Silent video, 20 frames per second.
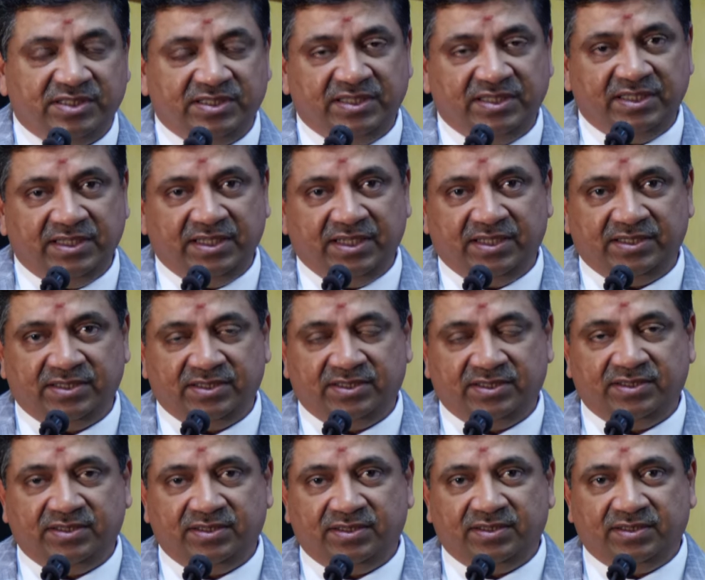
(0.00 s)
see as
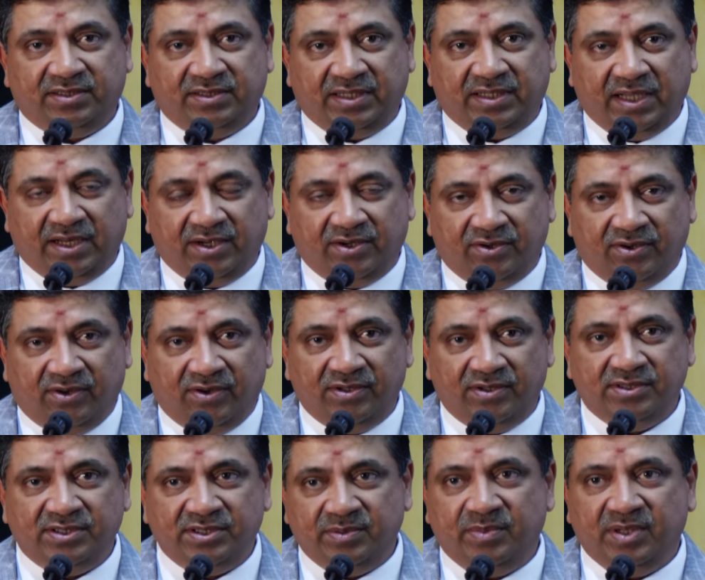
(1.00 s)

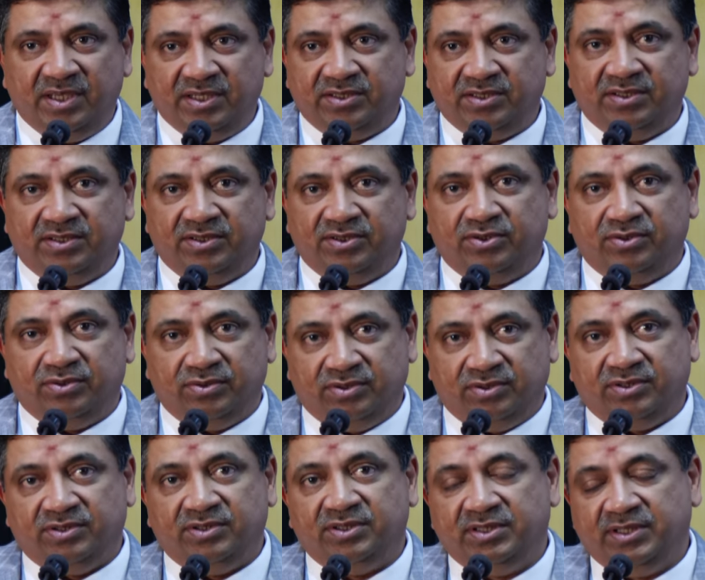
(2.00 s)
technology-based
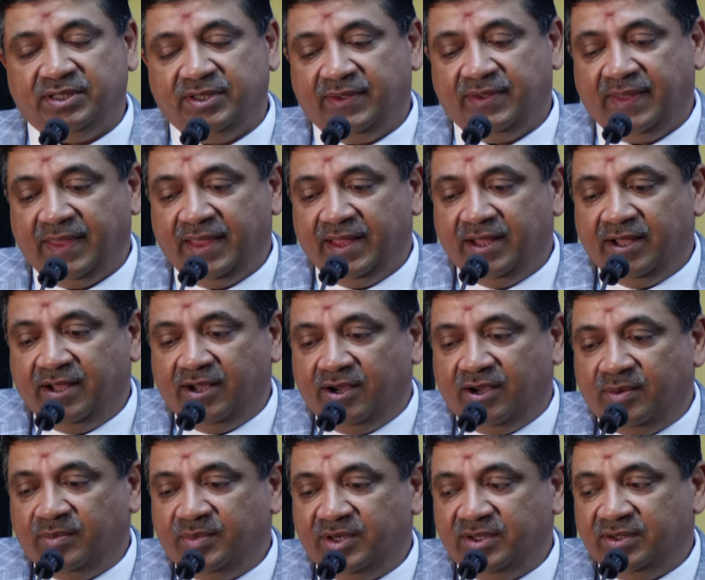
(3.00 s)
institutions, how
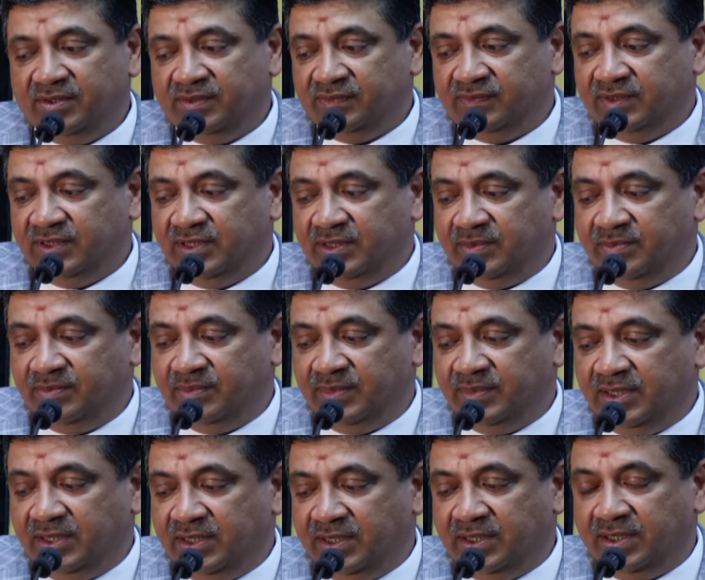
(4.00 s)
many of them
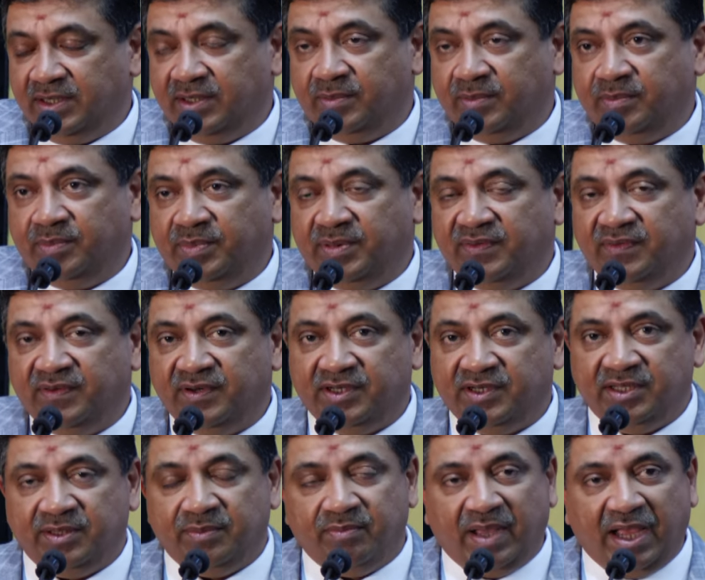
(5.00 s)
are
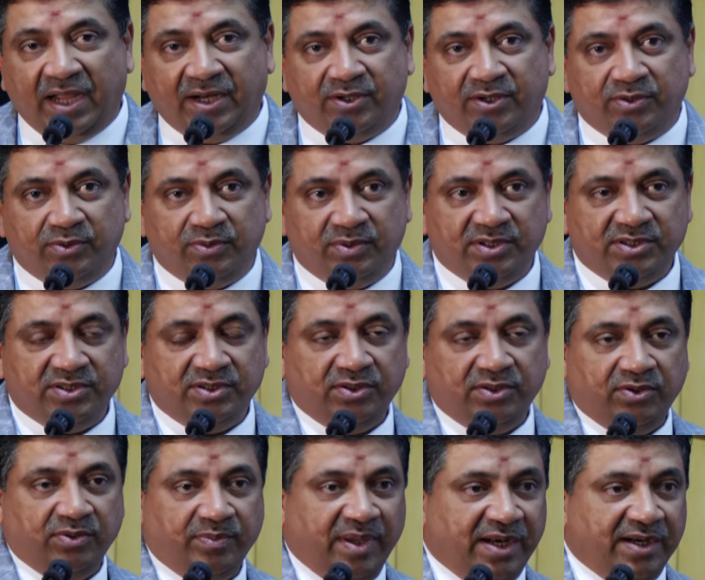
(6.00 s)
pivoting back towards the
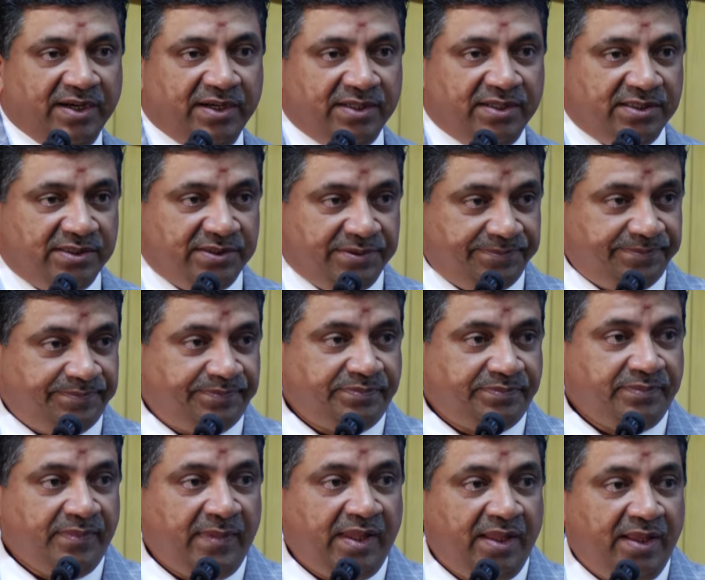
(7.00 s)
humanities.
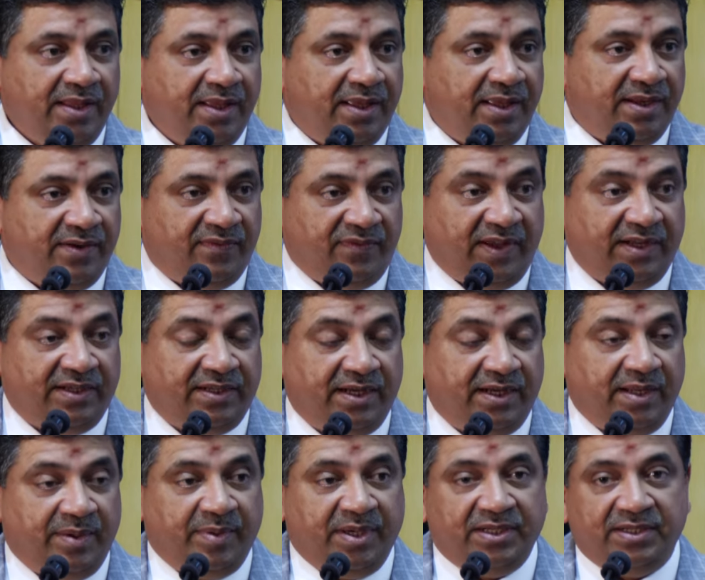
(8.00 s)
In fact, at
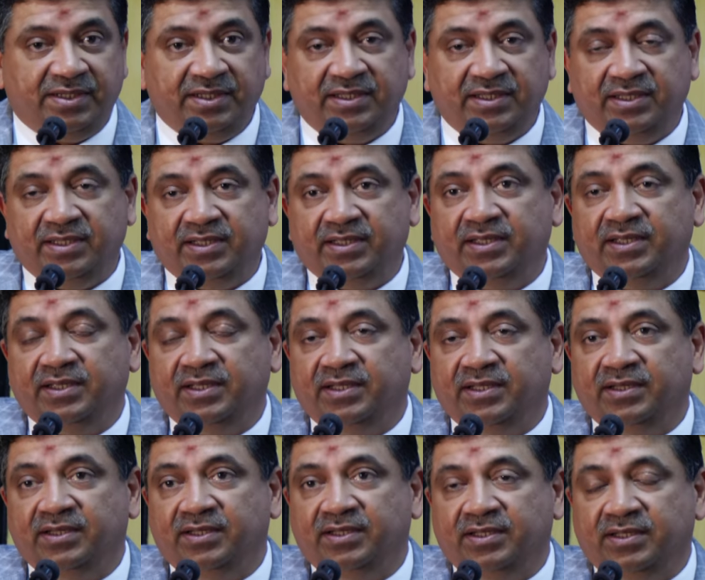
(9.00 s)
MIT,
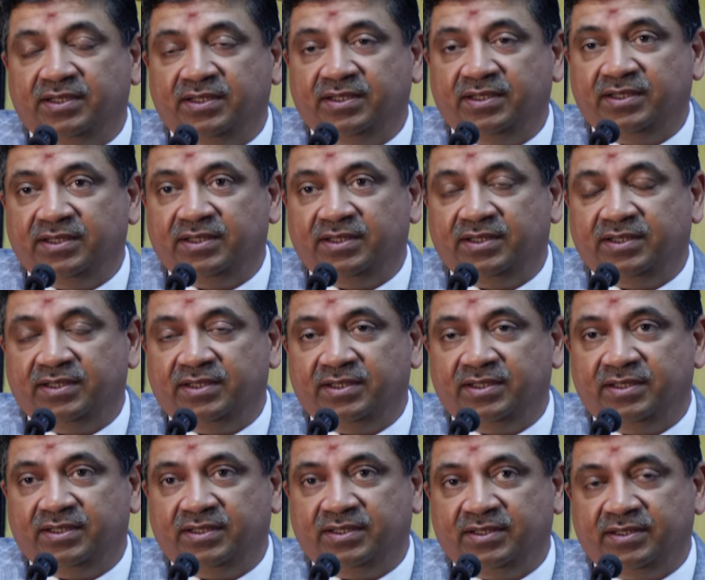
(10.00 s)
in
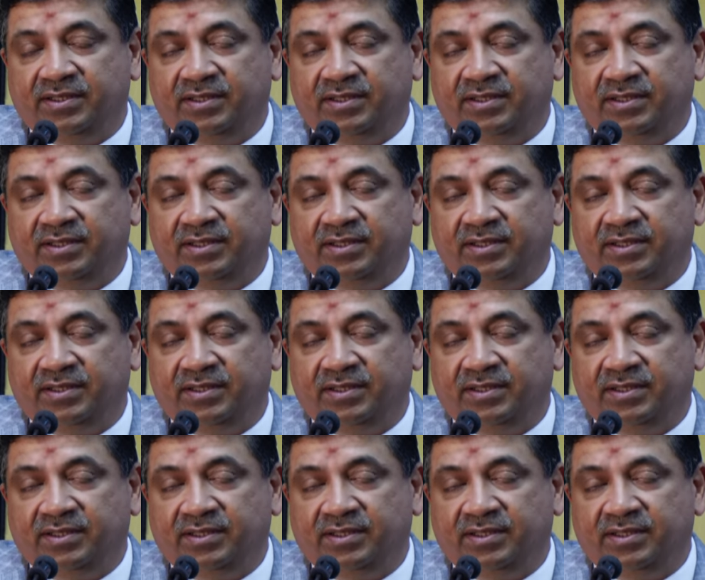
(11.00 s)
the